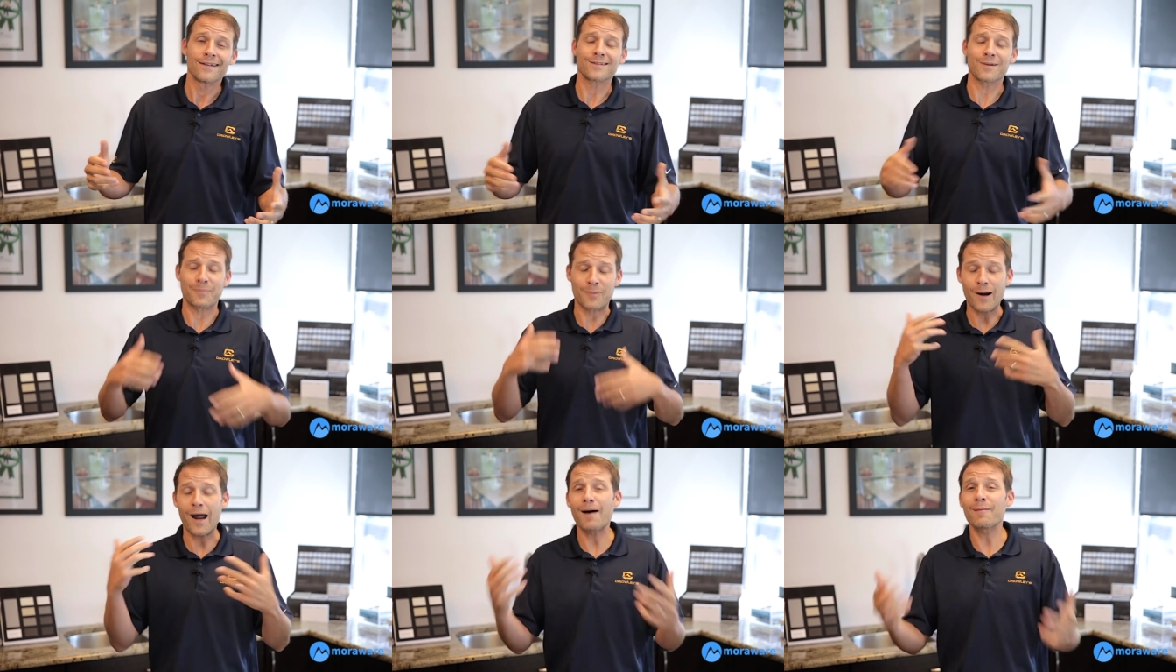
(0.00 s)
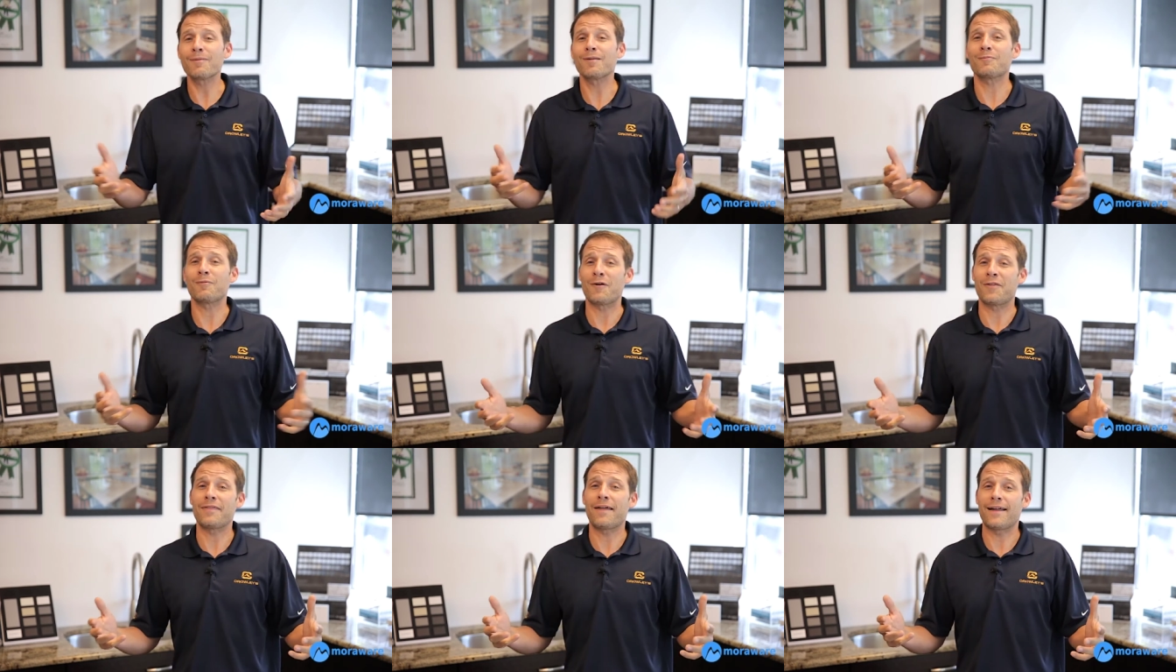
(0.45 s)
The
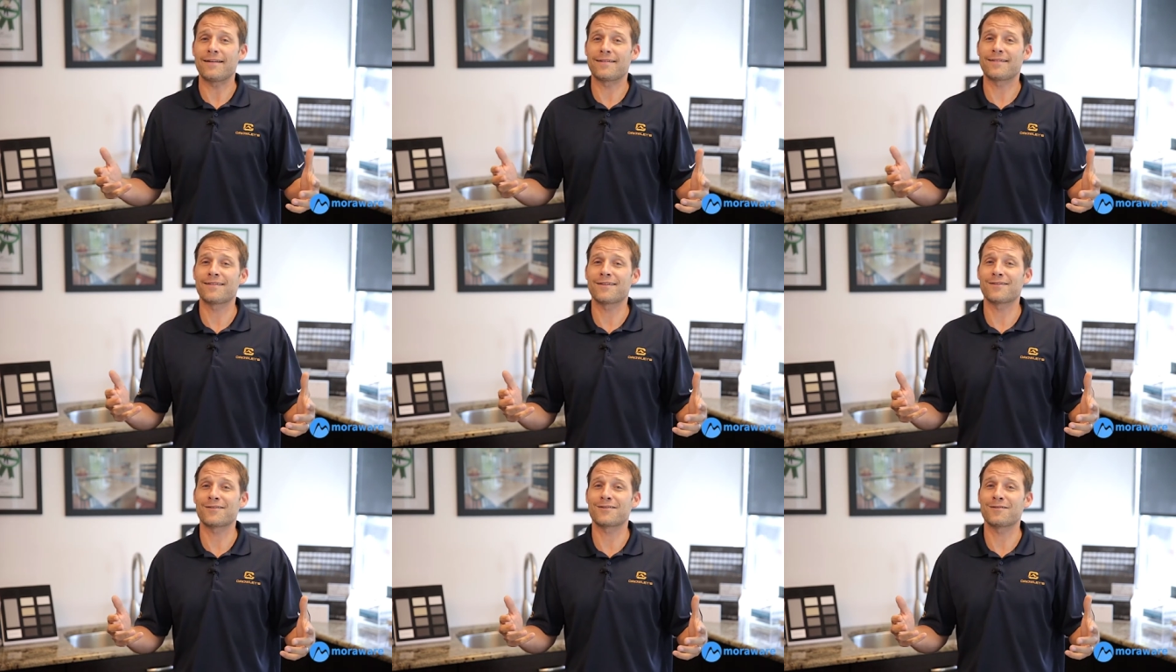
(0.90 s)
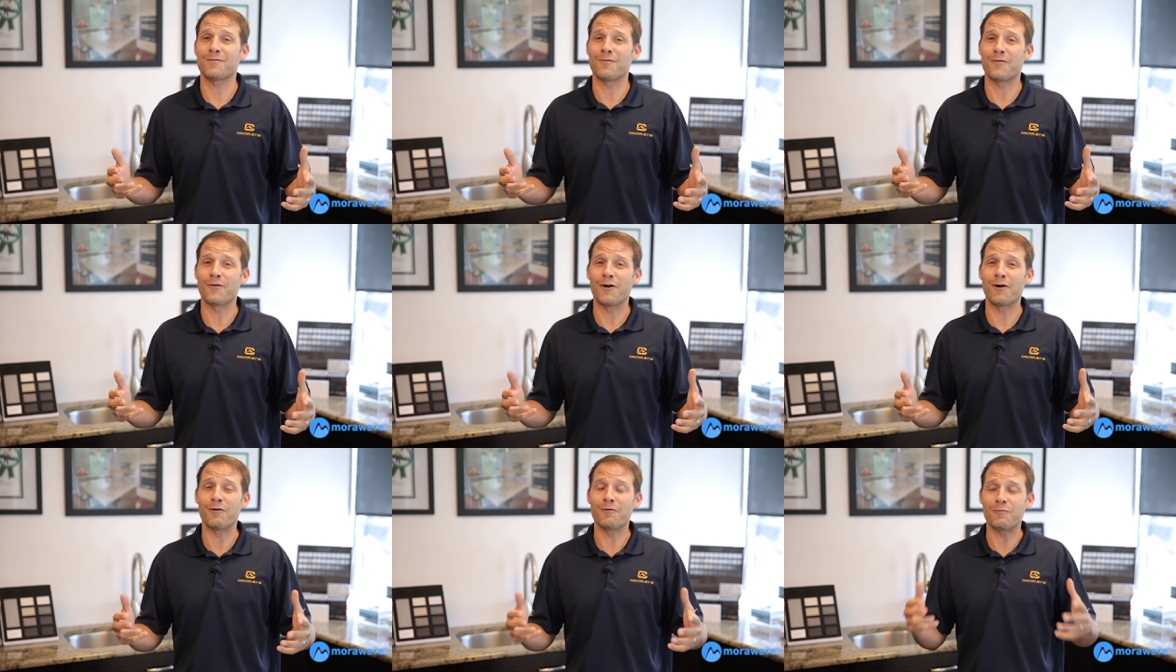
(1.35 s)
problem with that
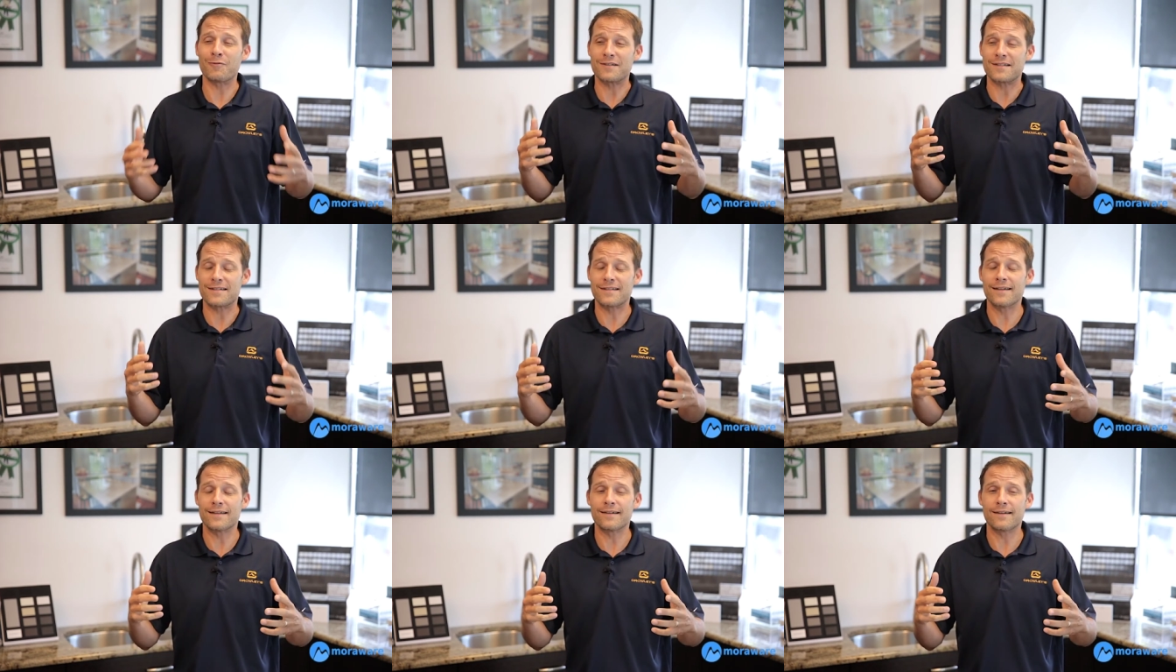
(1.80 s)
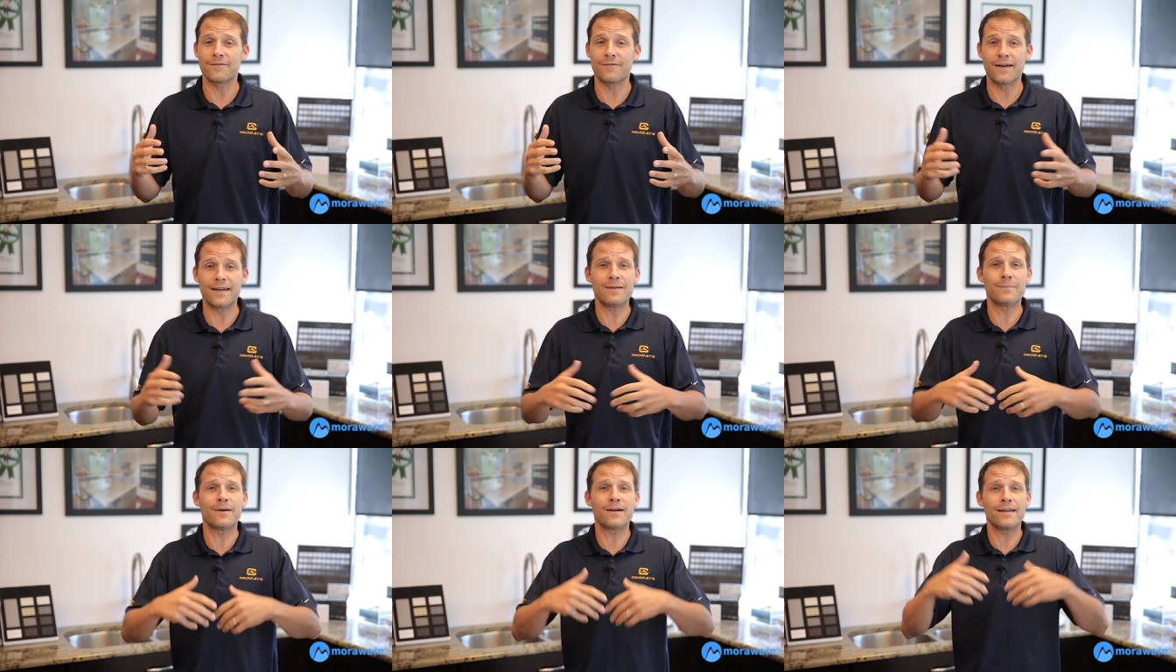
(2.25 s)
system, though, was that if
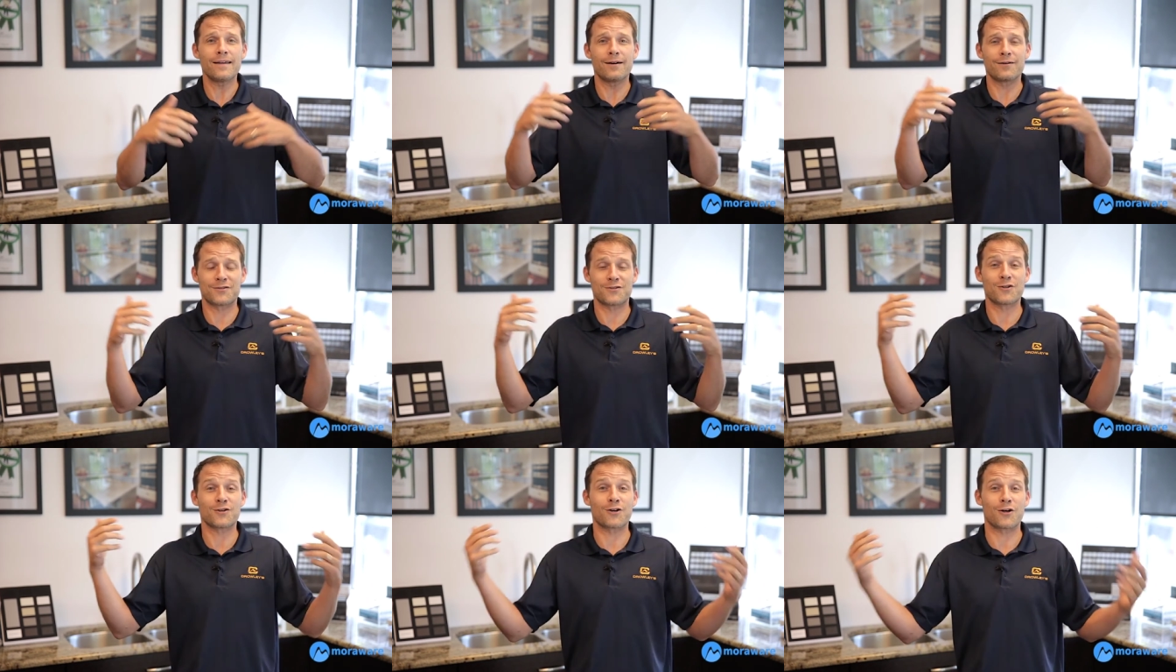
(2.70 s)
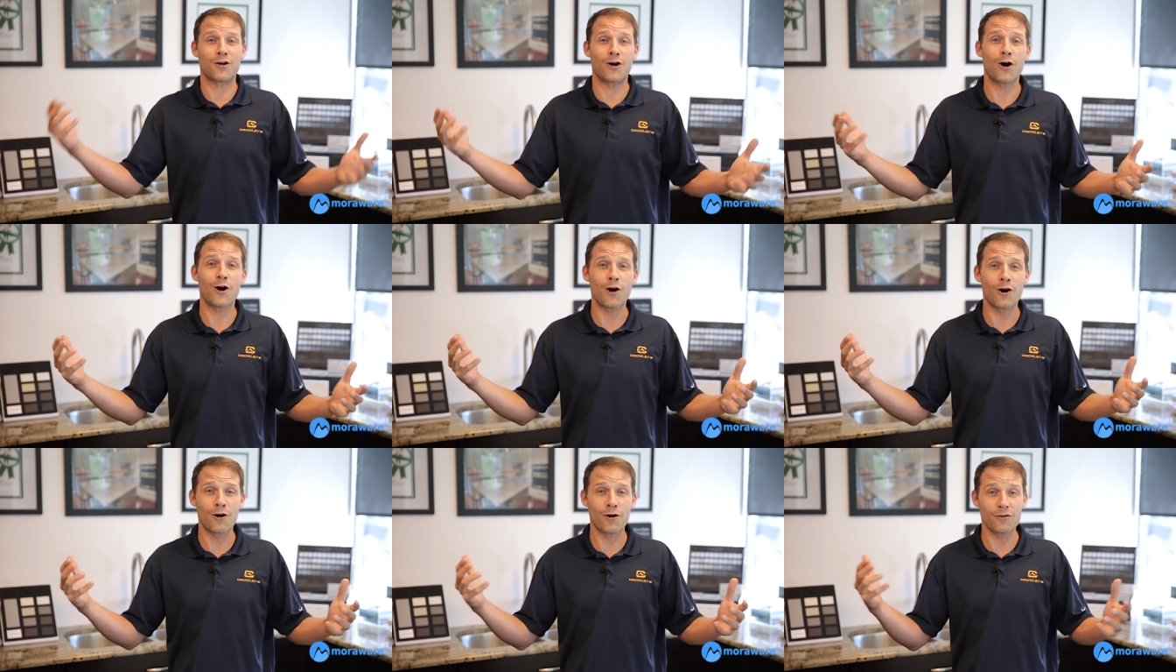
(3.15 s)
anybody else took a
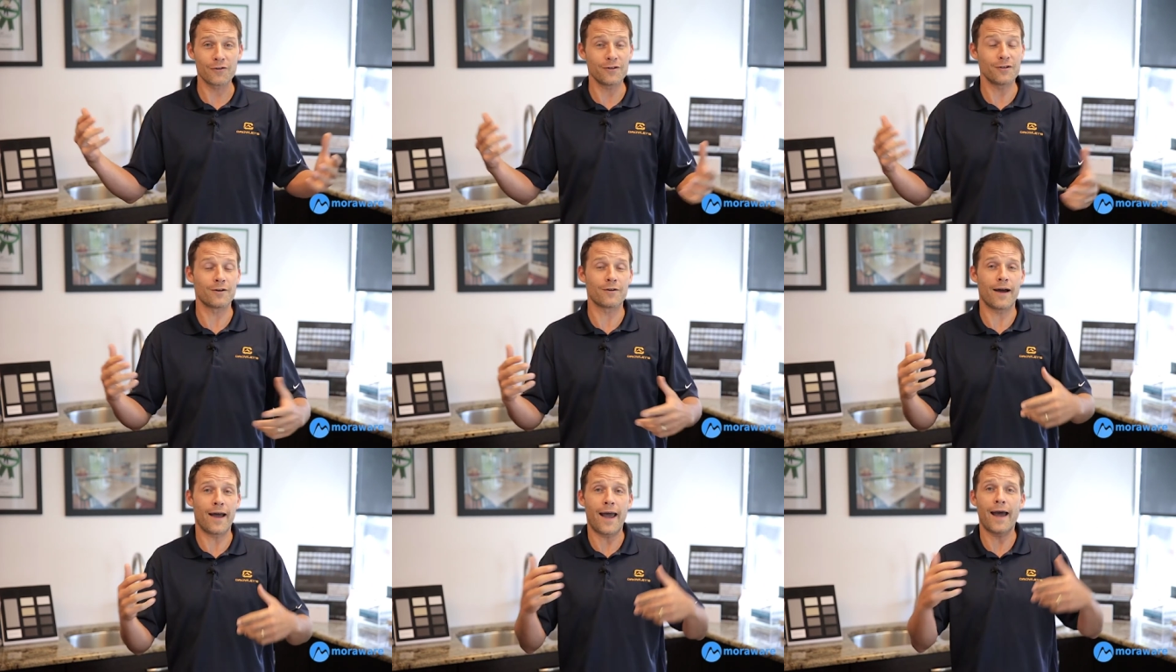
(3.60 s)
call, you know,